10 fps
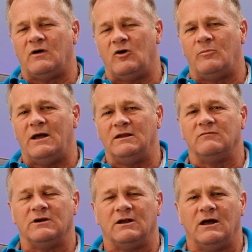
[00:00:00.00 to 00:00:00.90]
How am I
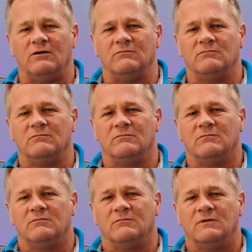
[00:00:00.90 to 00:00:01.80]
living it out?
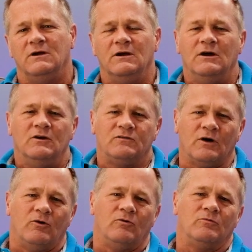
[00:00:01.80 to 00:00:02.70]

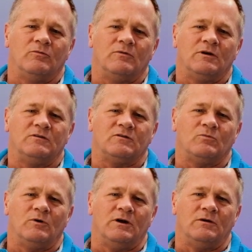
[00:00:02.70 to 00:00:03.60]
So I just
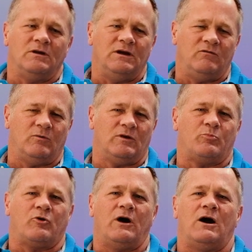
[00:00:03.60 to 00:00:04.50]
want to leave you with a
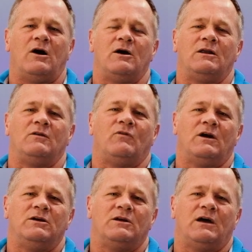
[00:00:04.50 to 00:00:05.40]
prayer and
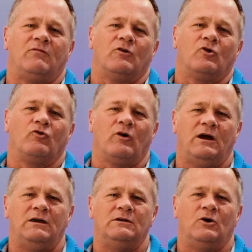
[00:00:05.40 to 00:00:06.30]
invite you to have a
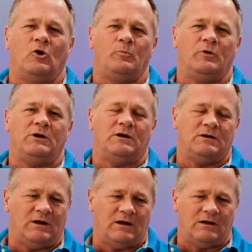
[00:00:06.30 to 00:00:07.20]
great, open,
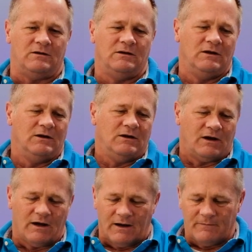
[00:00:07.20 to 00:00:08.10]
and, and
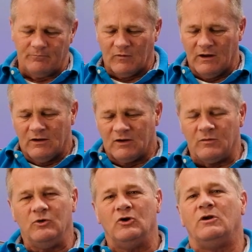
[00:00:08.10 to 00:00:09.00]
um,
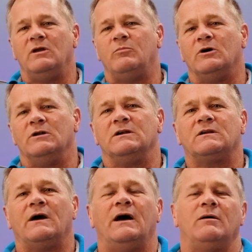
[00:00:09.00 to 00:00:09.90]
community building
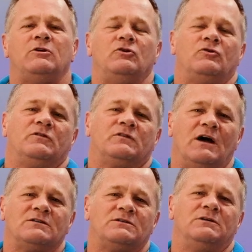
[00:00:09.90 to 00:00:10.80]
time in your
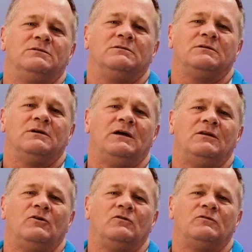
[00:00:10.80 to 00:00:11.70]
discussion. And
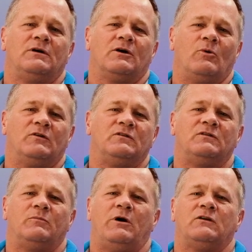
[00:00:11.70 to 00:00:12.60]
those uh, questions
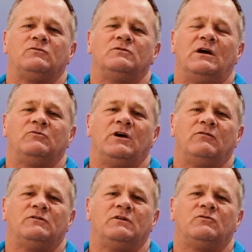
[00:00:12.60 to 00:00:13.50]
that Pastor James gave
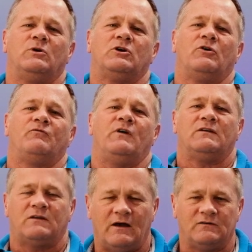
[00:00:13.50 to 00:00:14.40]
us this week are a
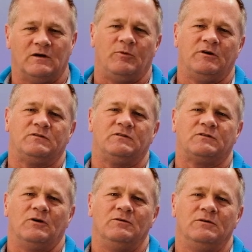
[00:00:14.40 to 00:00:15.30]
fantastic place to
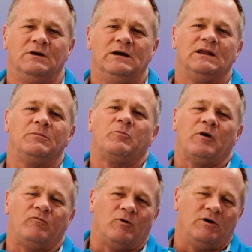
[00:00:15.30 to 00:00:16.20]
start. Let me
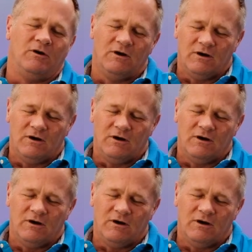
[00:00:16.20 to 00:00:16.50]
pray for you.